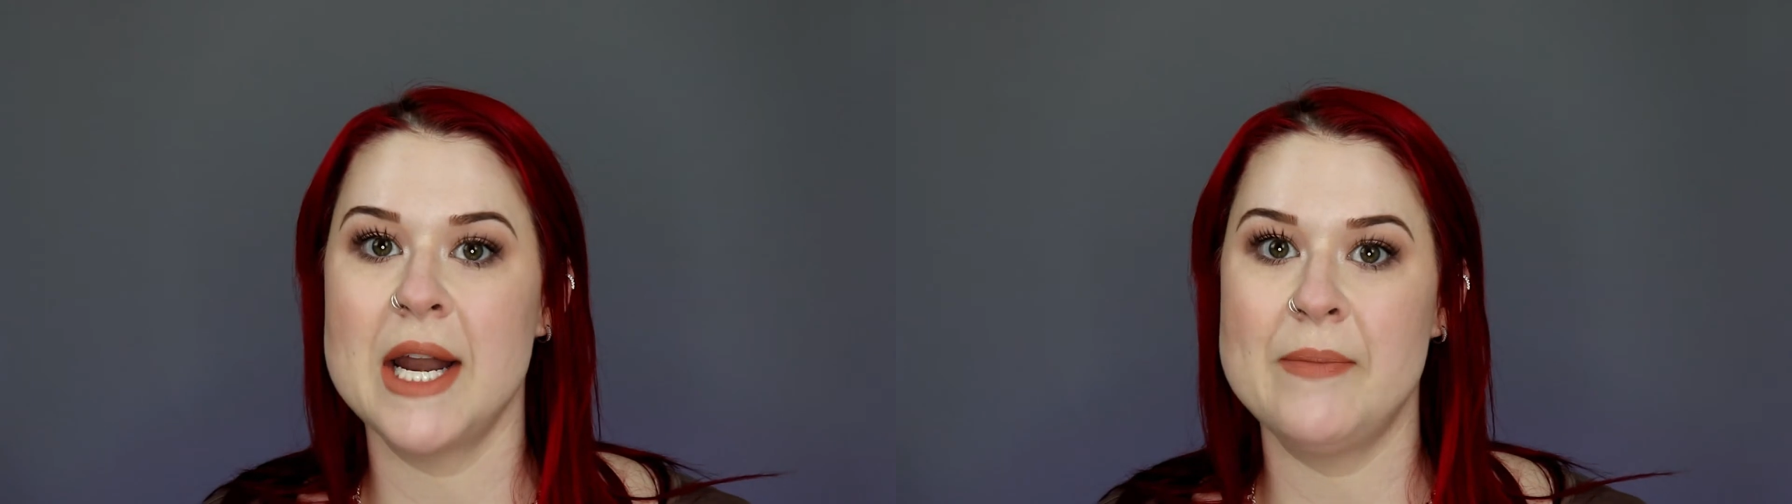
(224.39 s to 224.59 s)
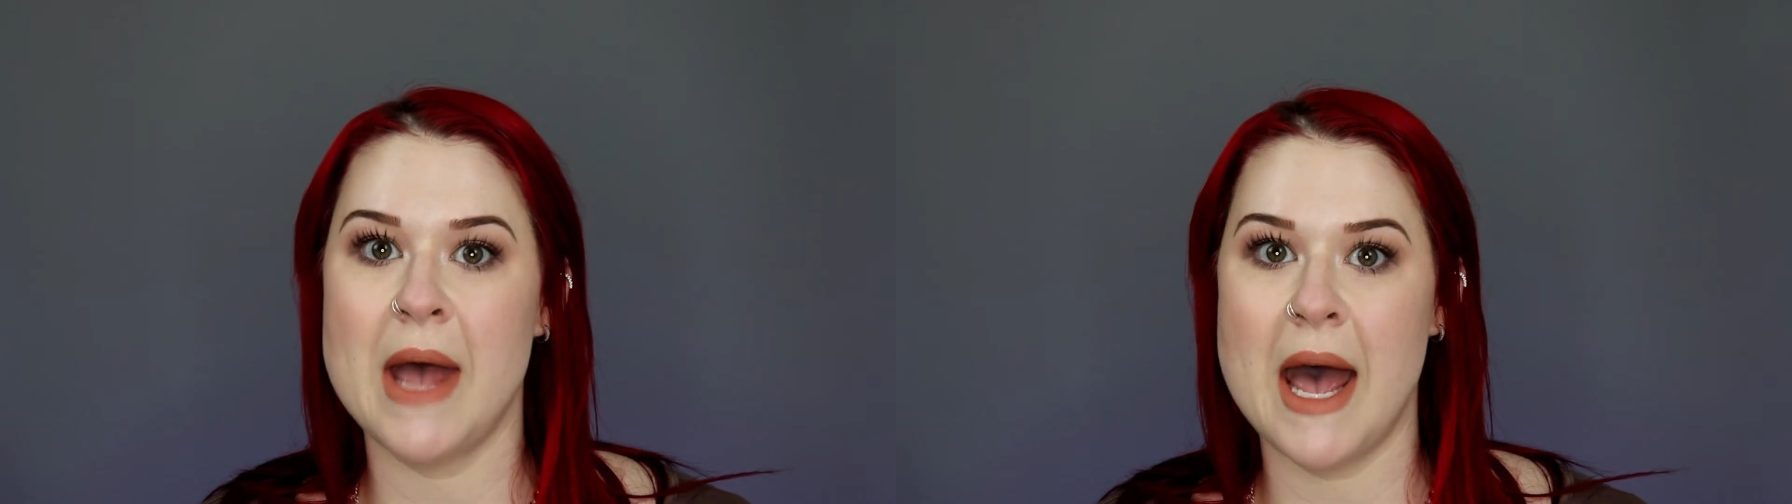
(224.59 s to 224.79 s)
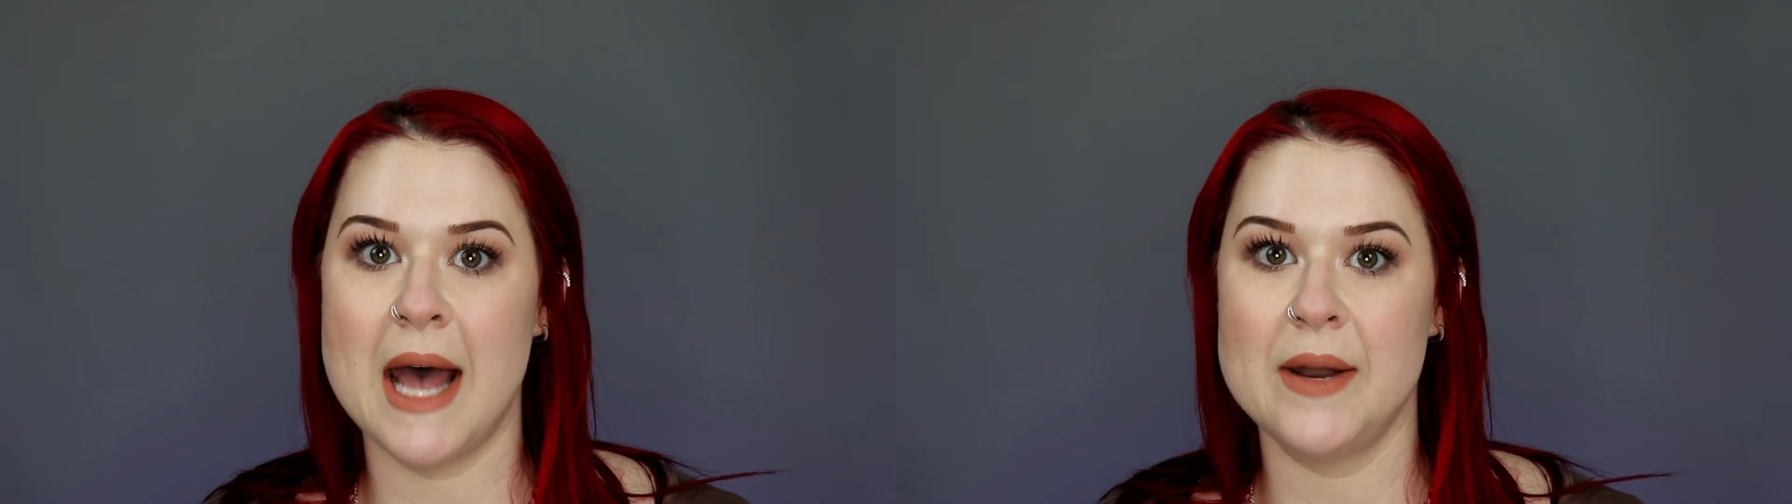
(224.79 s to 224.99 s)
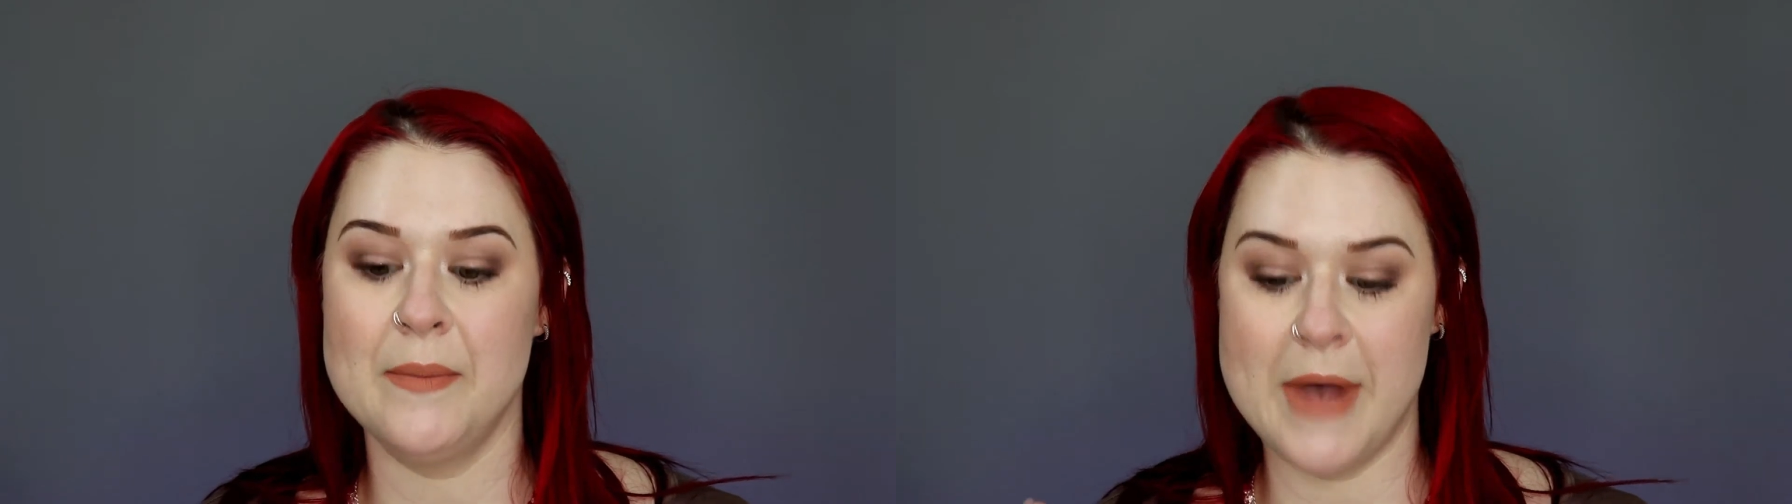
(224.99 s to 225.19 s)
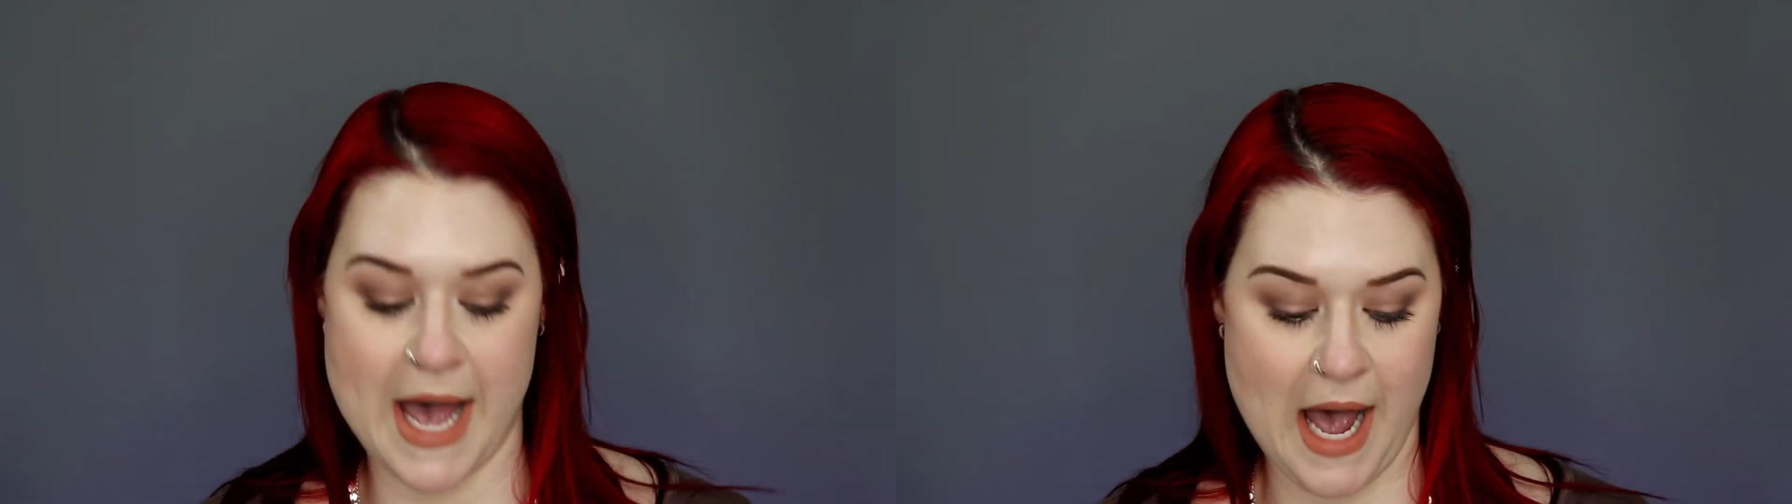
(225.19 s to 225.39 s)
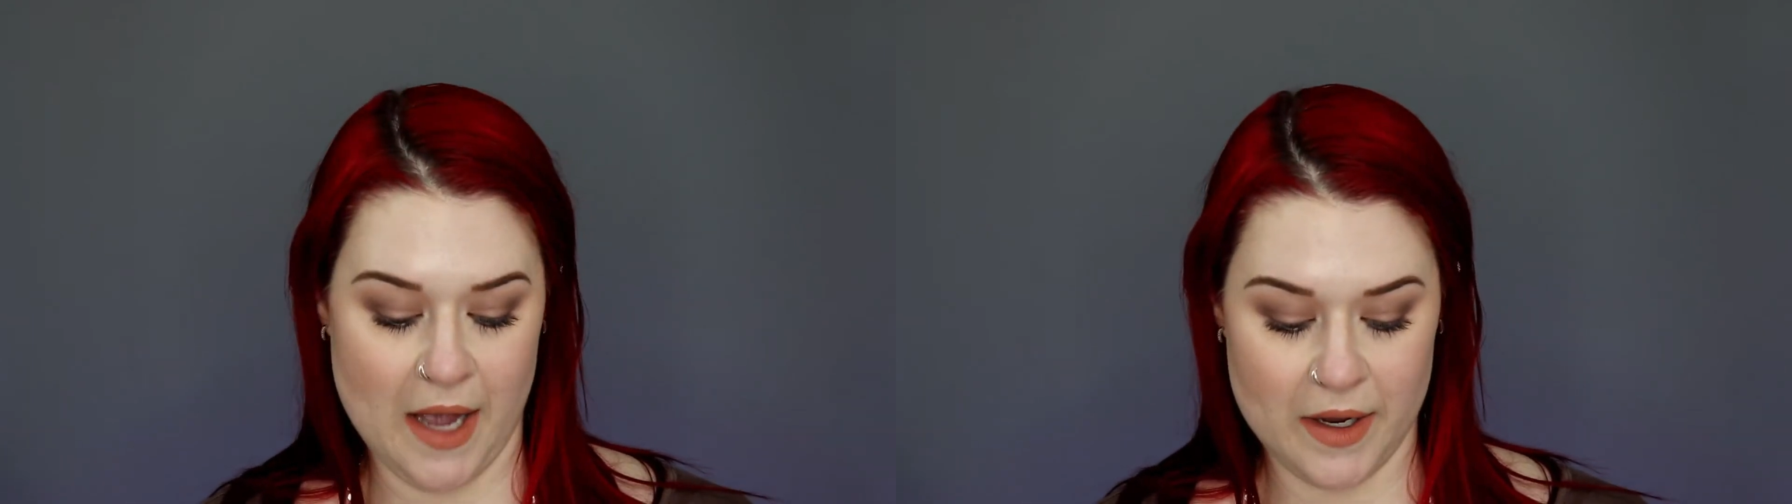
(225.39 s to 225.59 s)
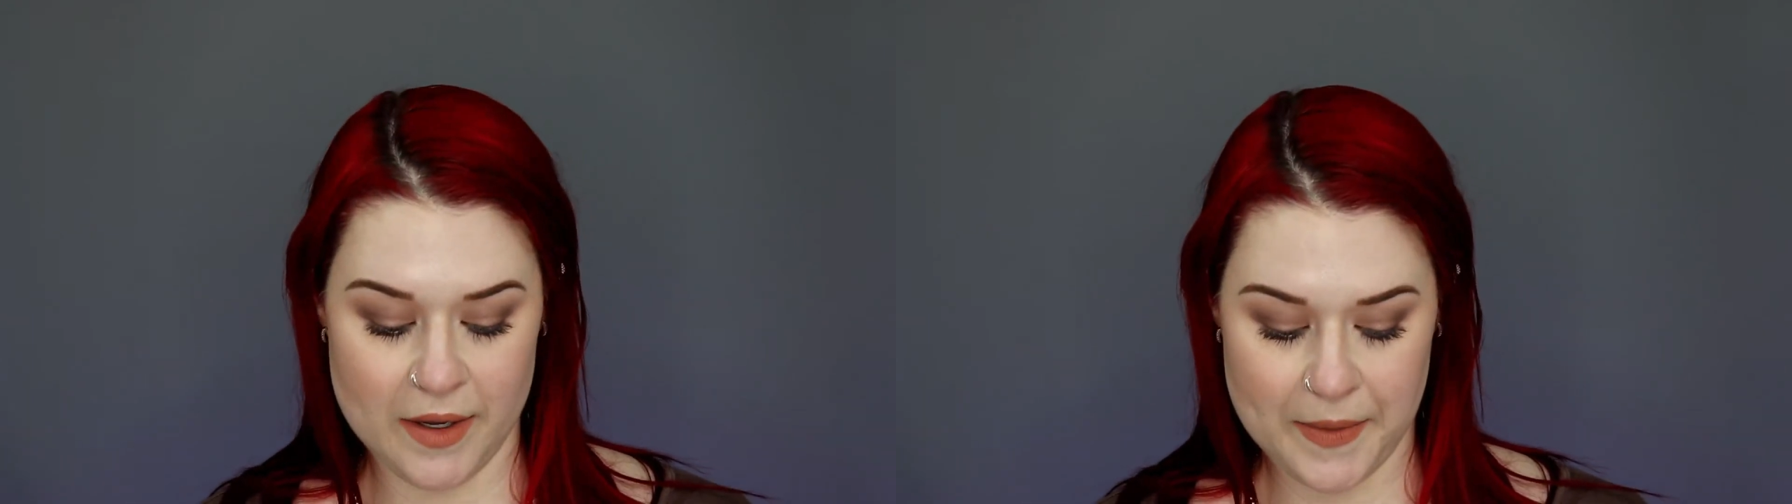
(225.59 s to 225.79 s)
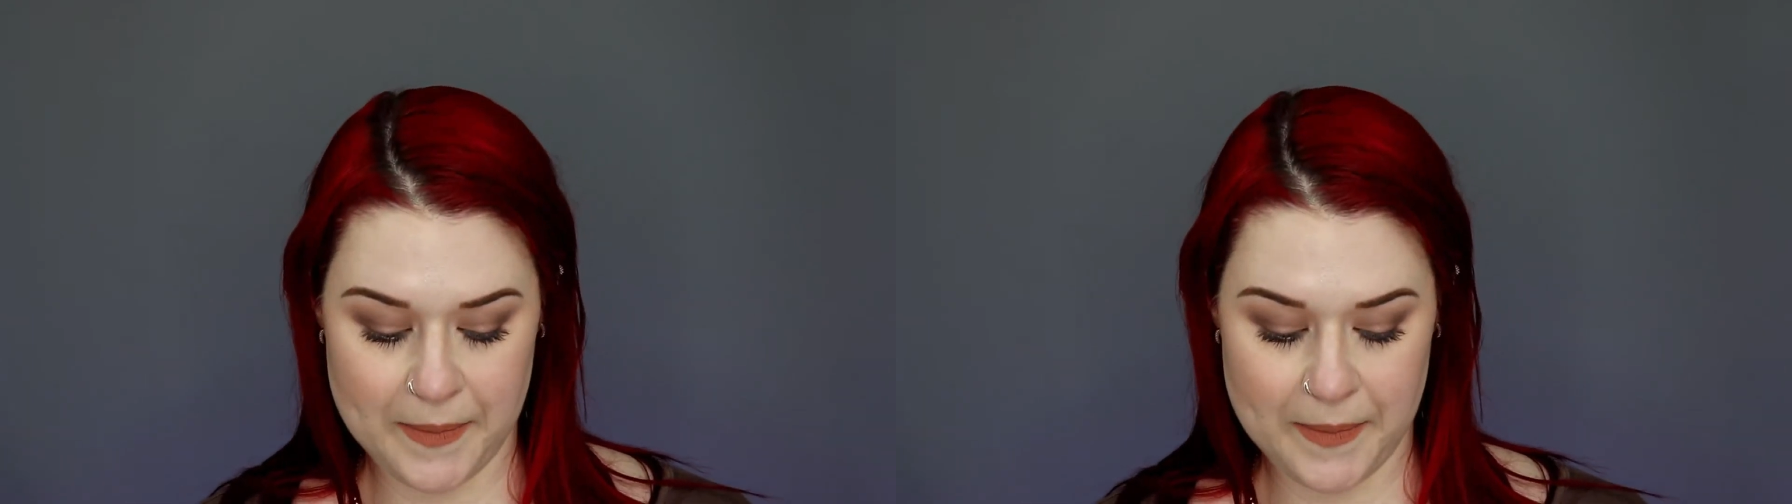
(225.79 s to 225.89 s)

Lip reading: a bad bag.